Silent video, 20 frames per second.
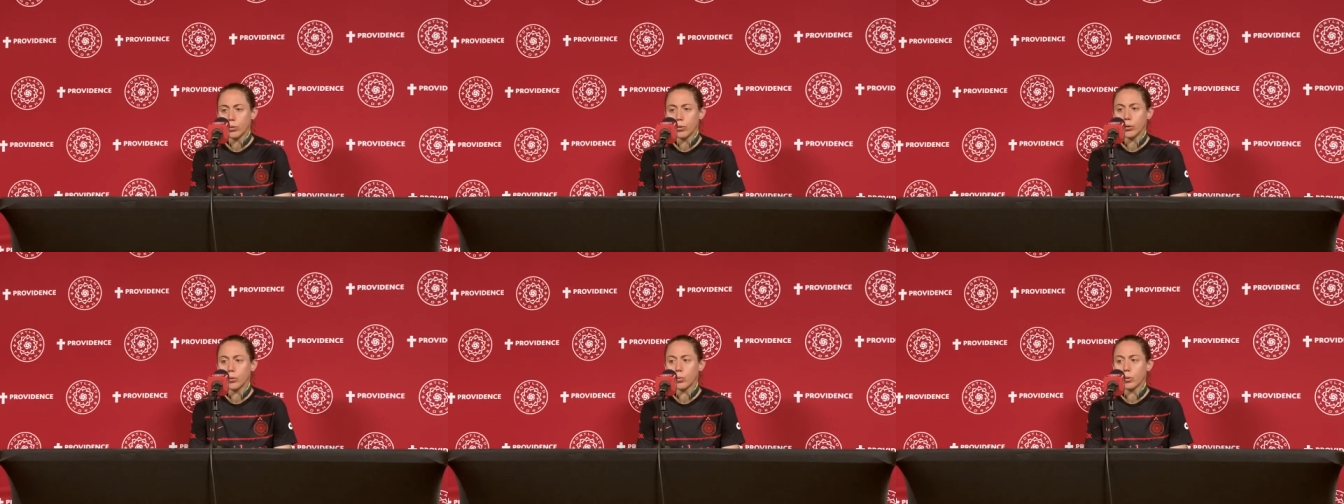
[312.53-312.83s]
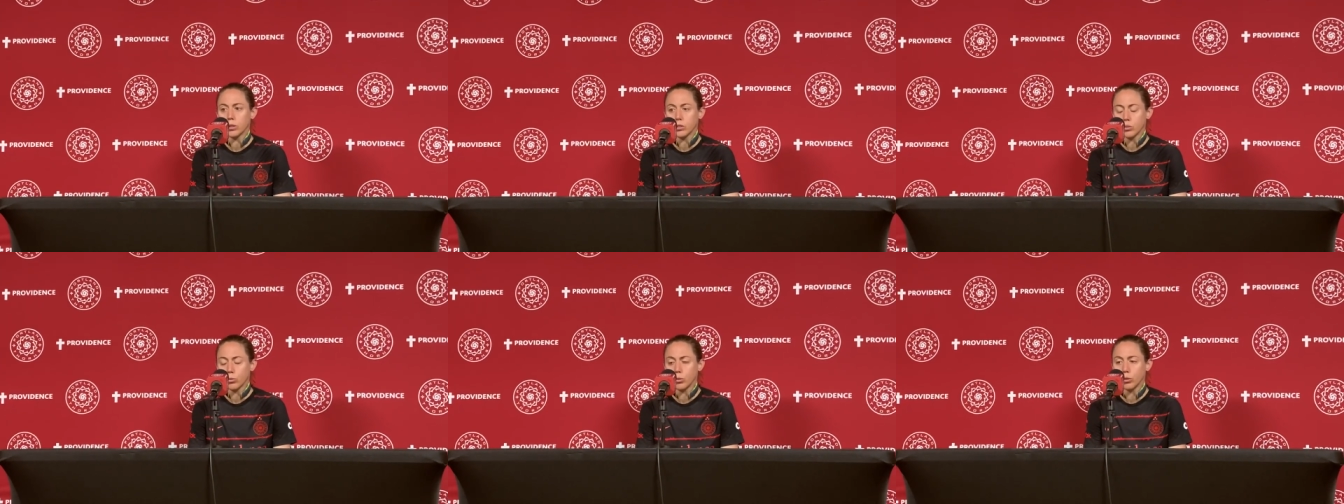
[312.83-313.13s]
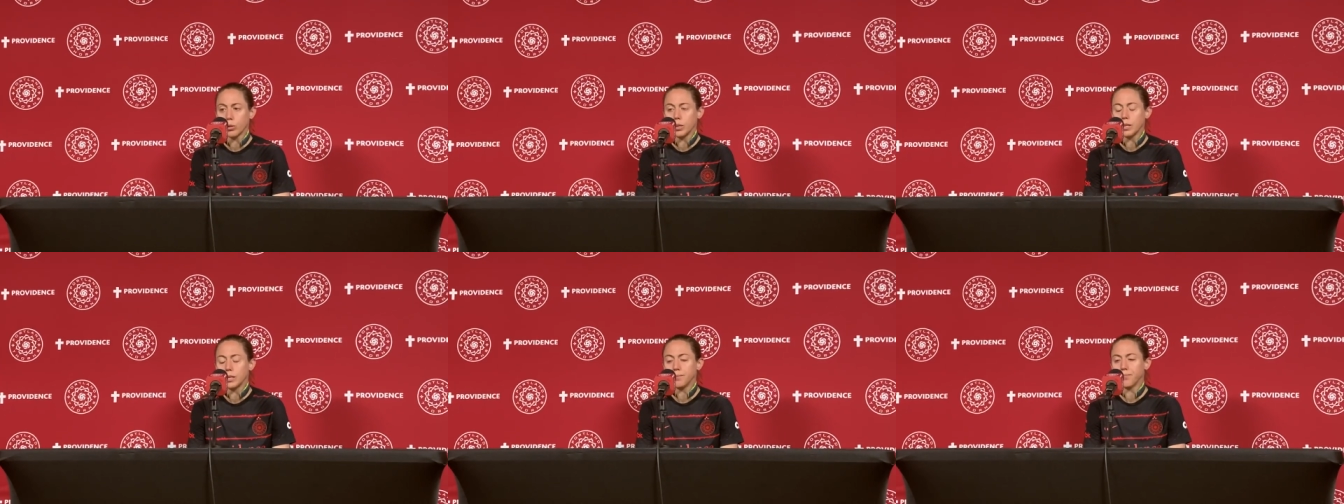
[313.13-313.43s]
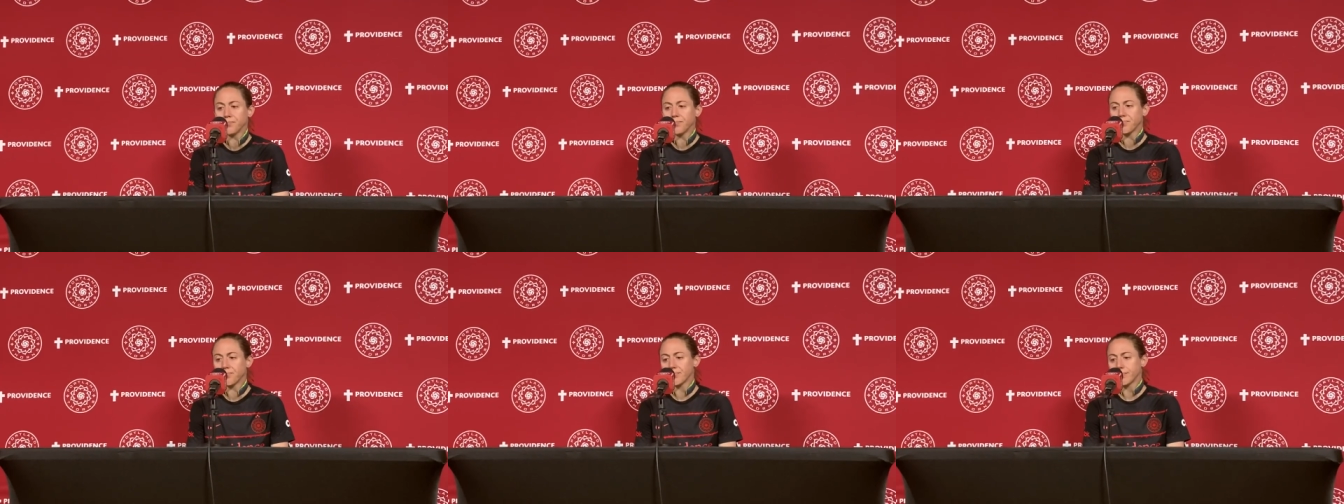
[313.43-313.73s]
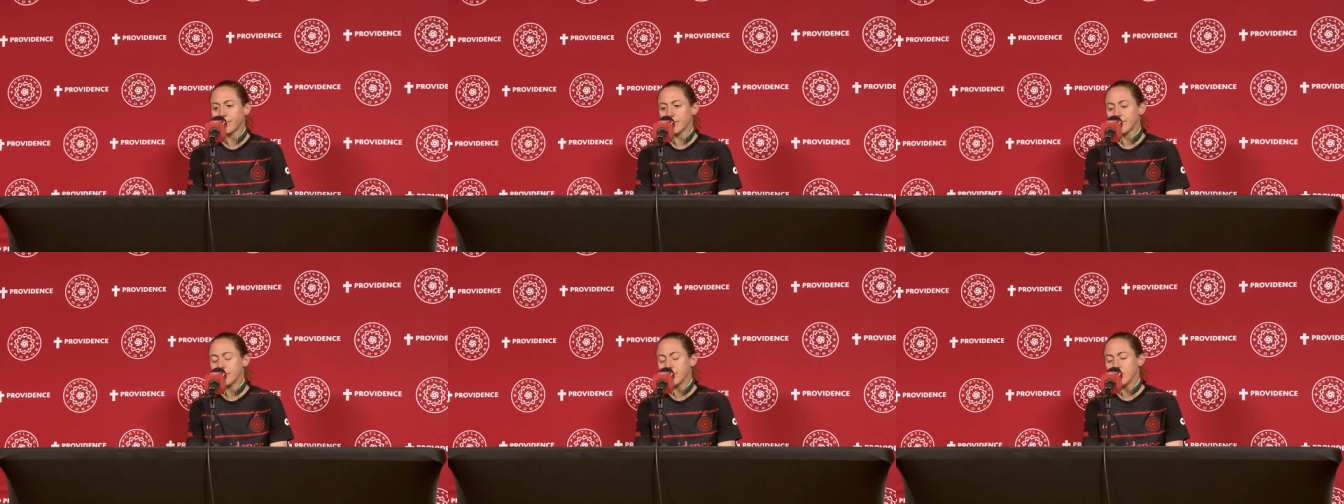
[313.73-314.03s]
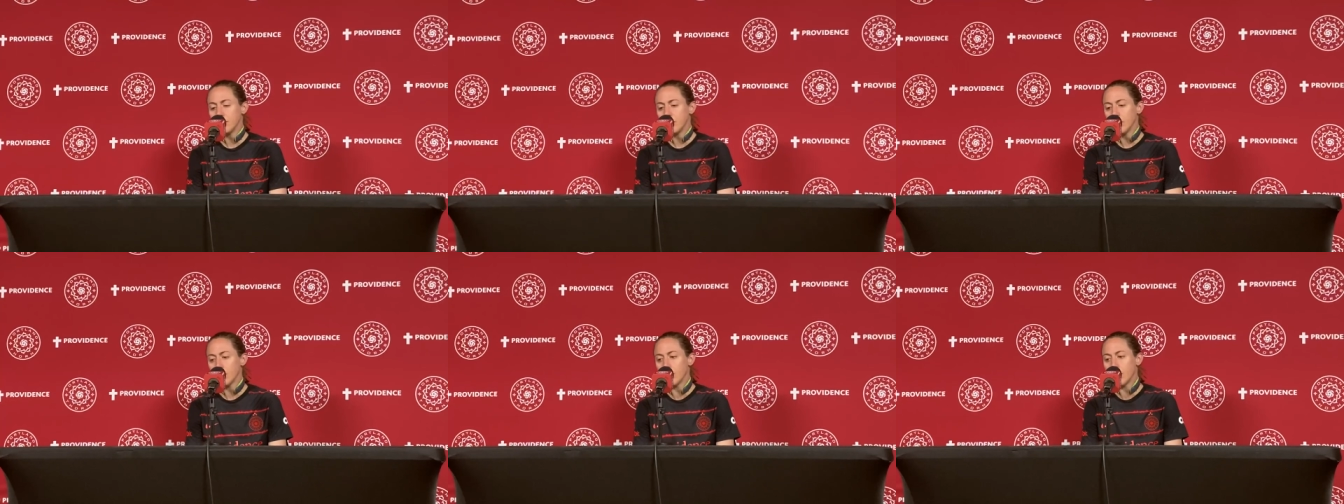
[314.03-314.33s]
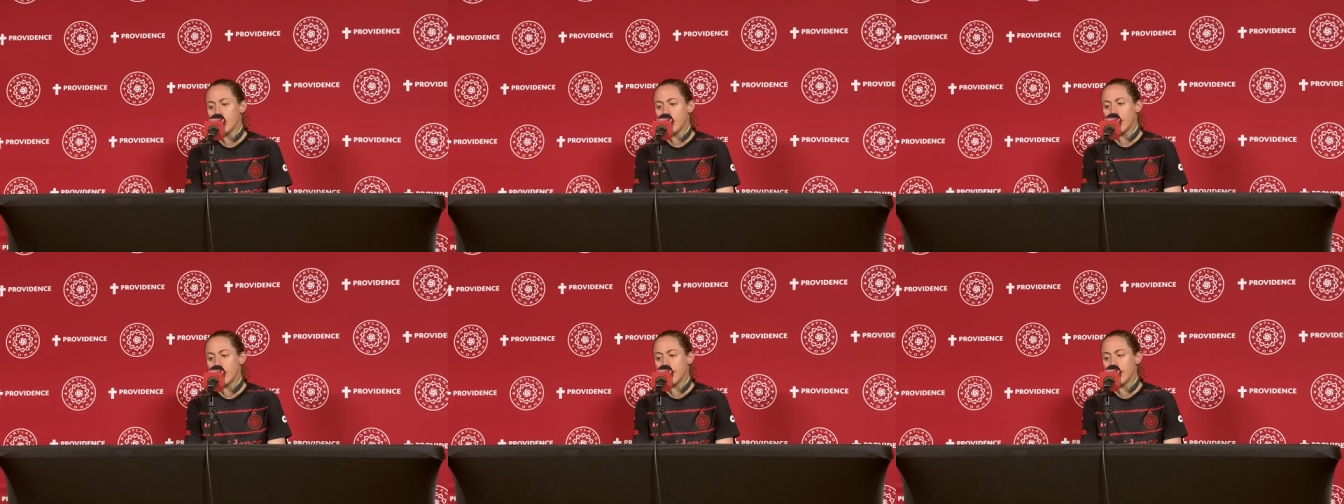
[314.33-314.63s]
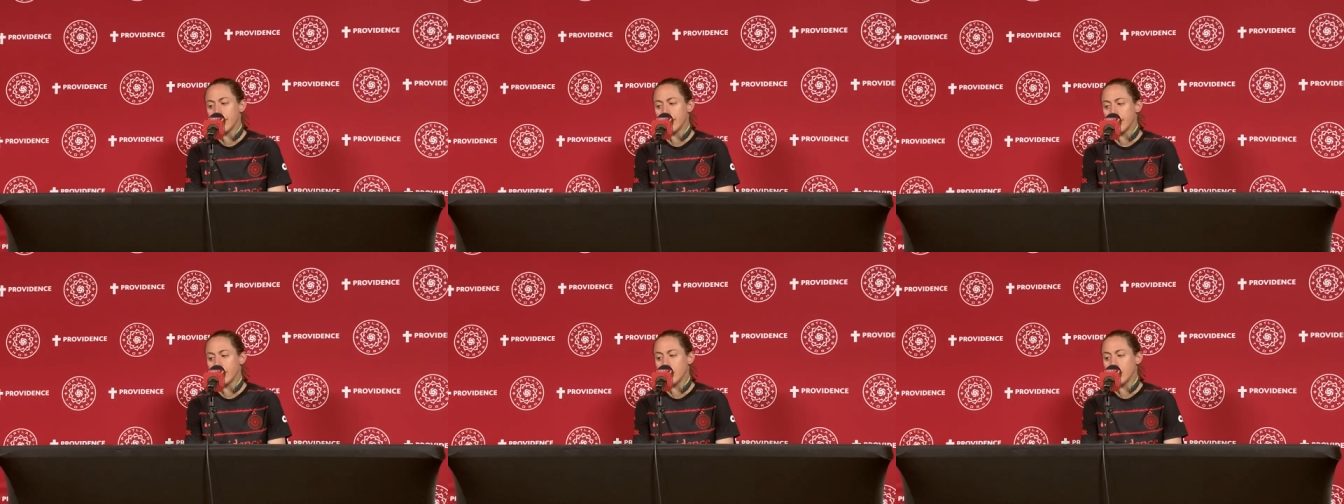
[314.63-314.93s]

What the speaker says: it and worked through it. And